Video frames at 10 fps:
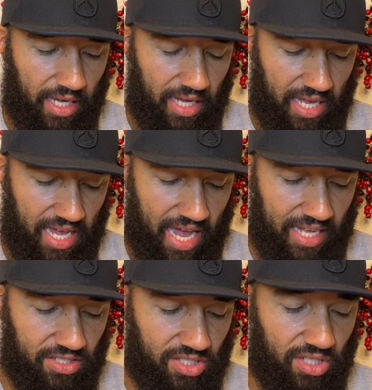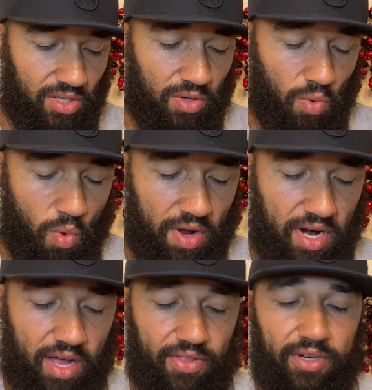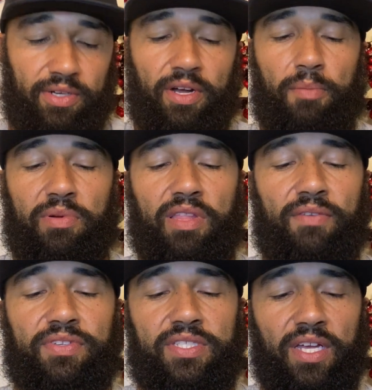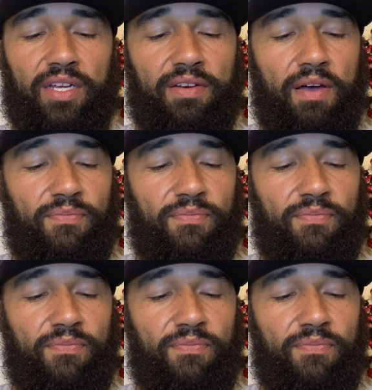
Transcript: He had still one other, a beloved son.